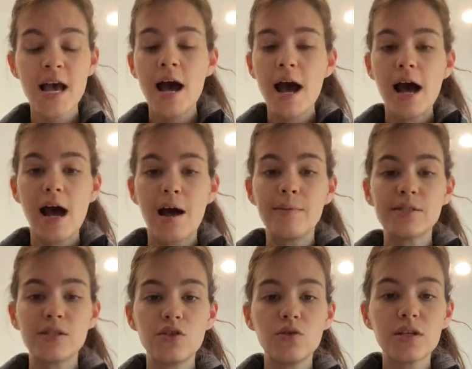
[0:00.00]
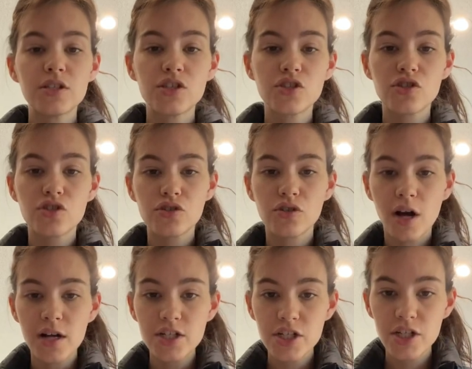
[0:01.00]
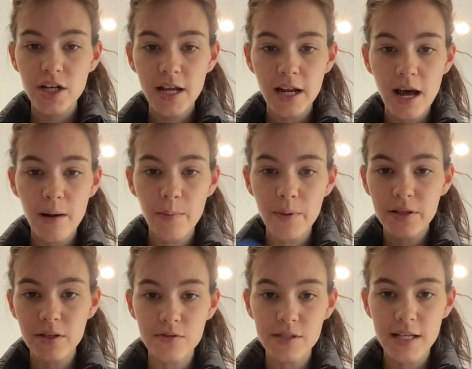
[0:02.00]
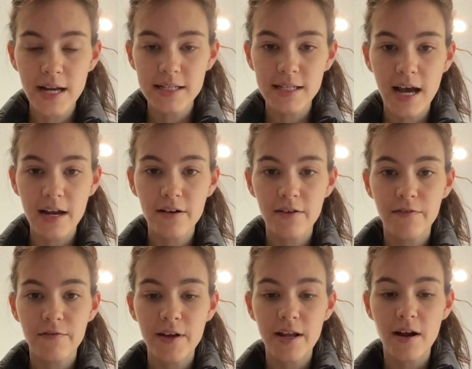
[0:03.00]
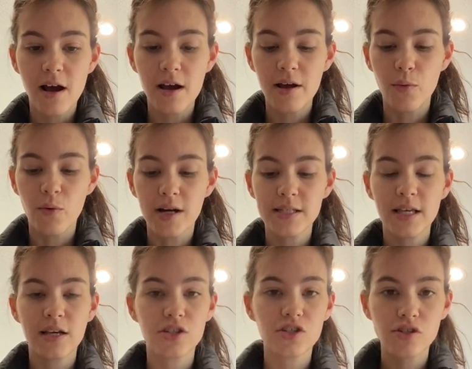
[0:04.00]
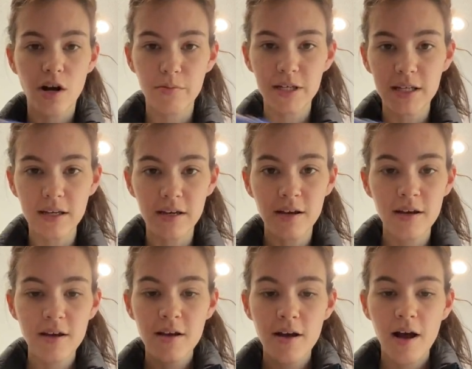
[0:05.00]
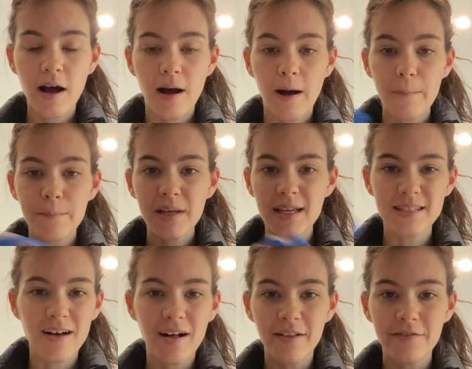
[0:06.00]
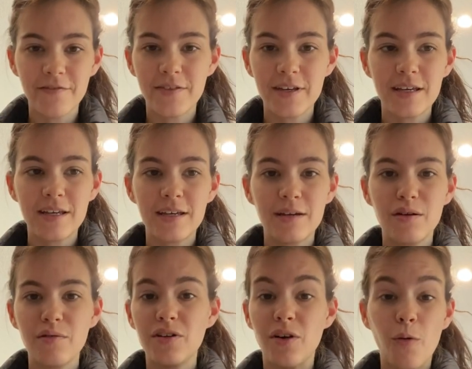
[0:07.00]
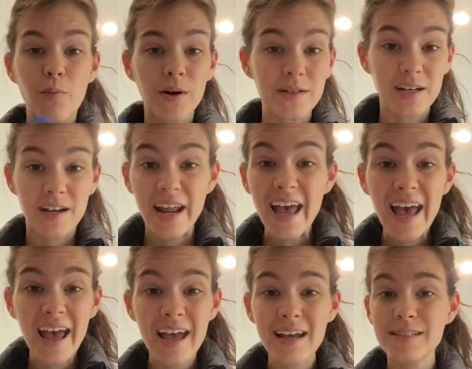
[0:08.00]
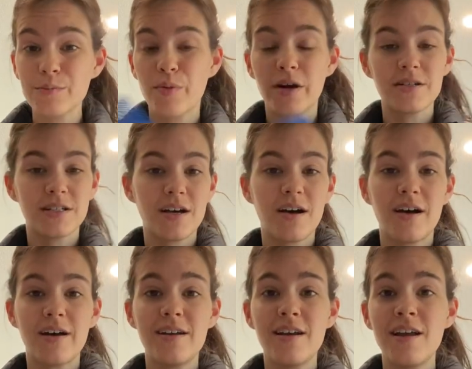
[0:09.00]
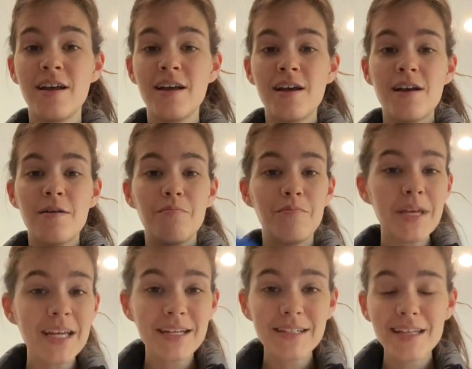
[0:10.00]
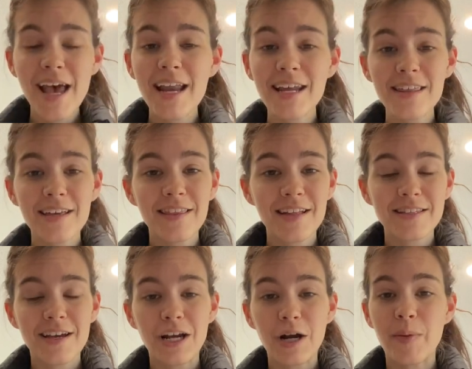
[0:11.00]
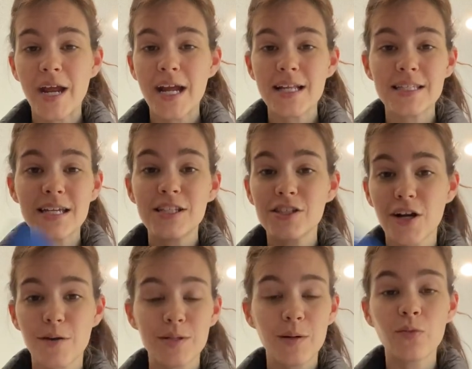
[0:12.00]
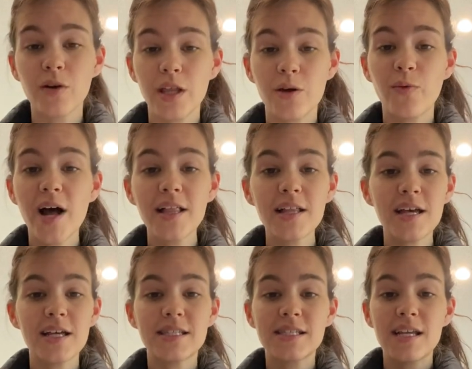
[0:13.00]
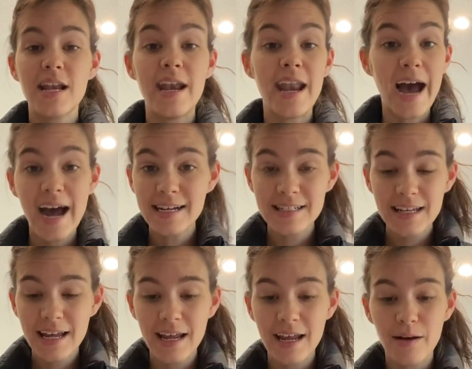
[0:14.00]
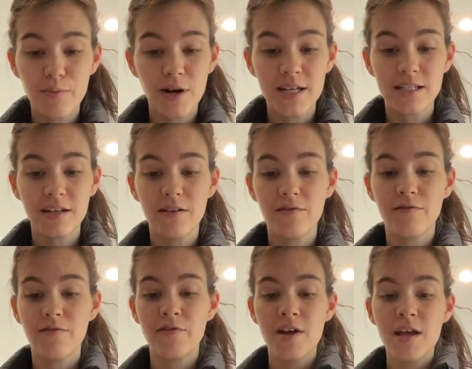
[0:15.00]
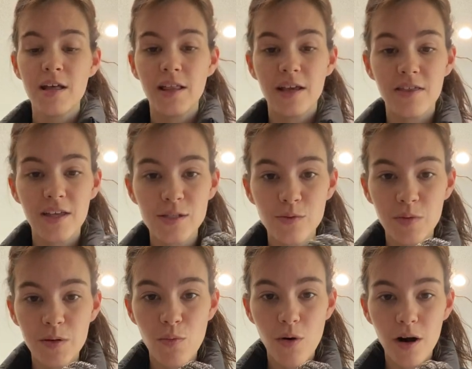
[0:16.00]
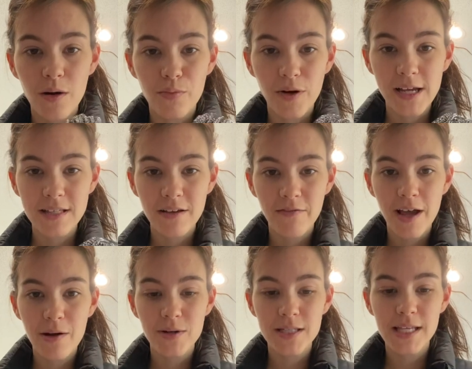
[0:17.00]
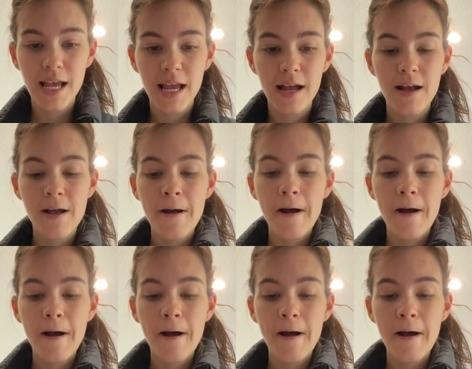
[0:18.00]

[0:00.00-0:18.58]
So you can scrunch it up, use it as kind of, it works like a scrubby, gets all of the, burnt on eggs, burnt on meat, anything that's on your pans, it scrubs them really well. It's not a abrasive, like this would be more abrasive, I would say.